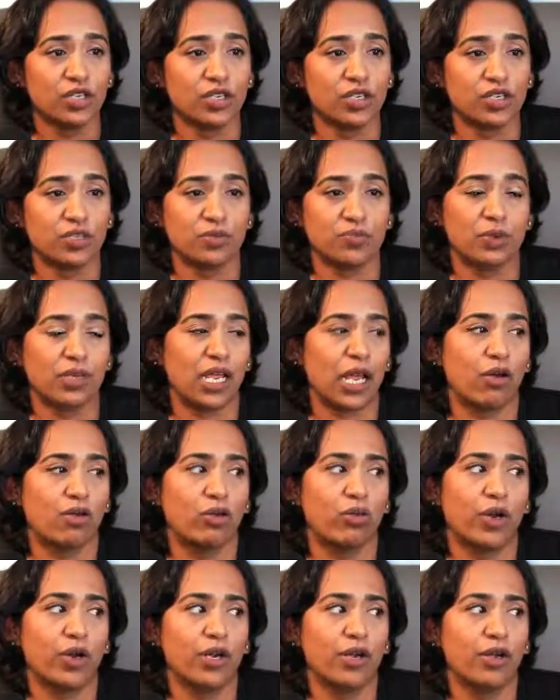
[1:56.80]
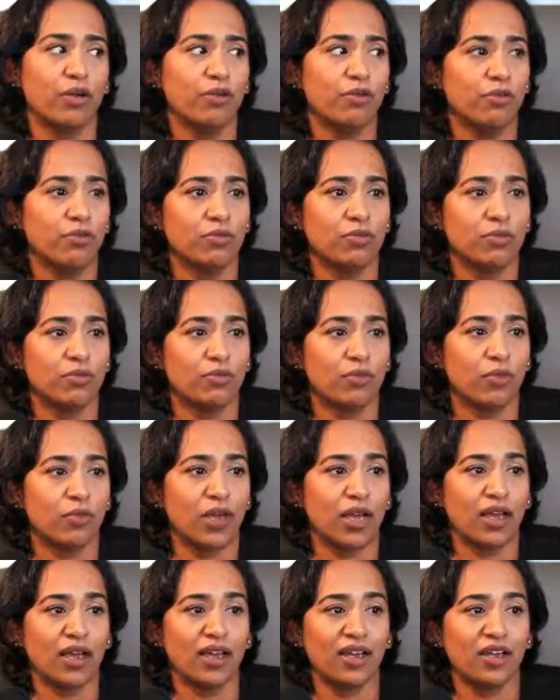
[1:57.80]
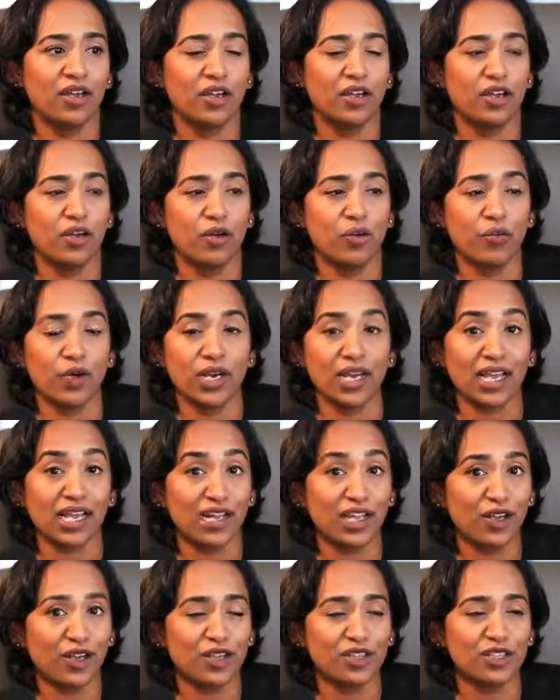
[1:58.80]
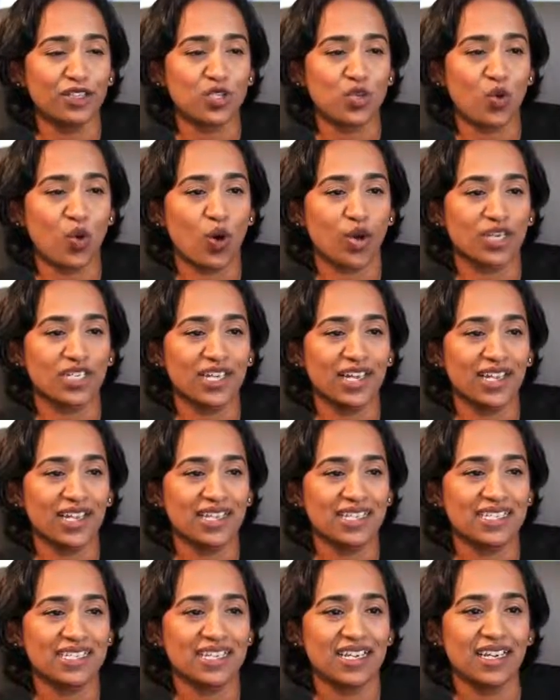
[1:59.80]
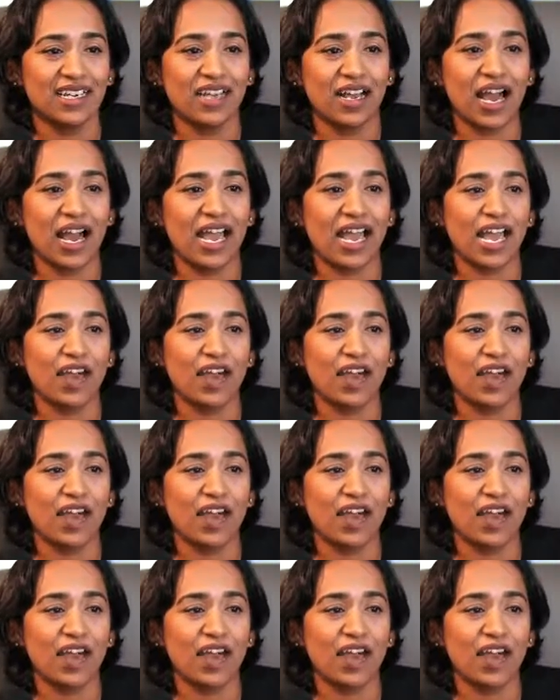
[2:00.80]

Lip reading: But how do I know? When I click on this quartiles, I have